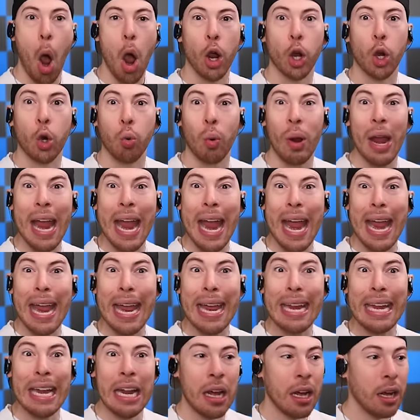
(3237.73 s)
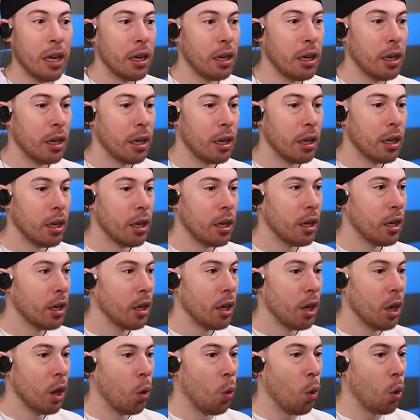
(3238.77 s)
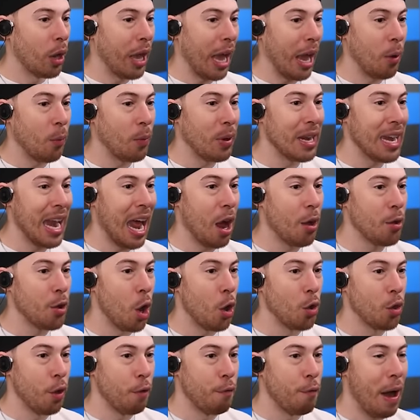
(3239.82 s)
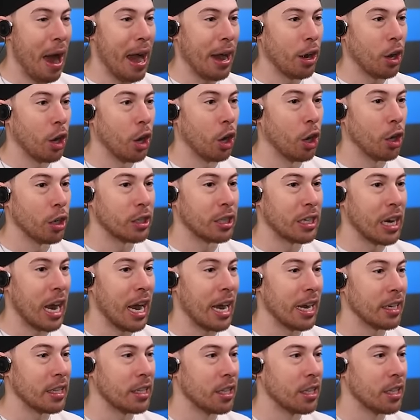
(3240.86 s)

green. Okay, we now know the fire hurts, guys.